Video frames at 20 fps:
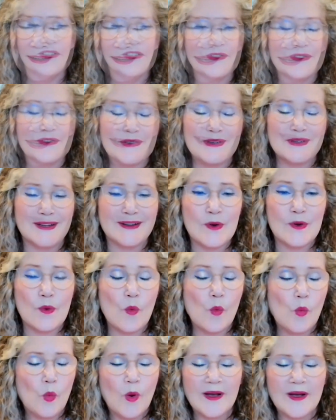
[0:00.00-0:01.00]
So
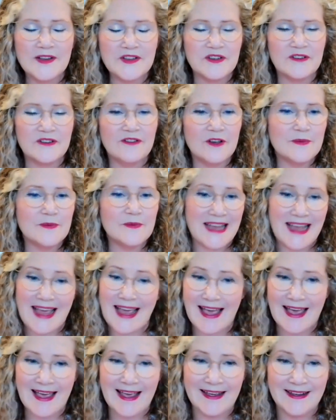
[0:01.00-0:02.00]
Zulon, why should firms
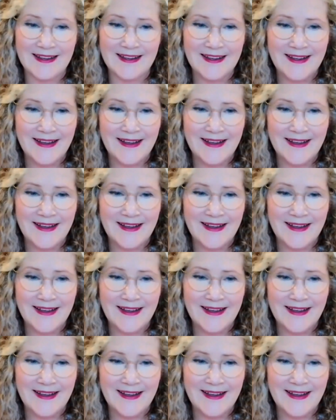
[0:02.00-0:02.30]
care